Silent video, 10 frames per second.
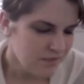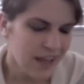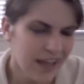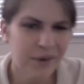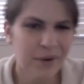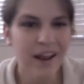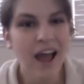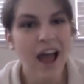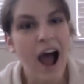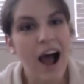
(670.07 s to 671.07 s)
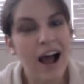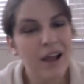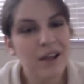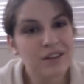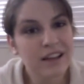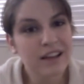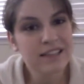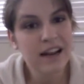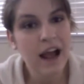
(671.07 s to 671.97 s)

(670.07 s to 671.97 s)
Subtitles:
Anyway, like I said,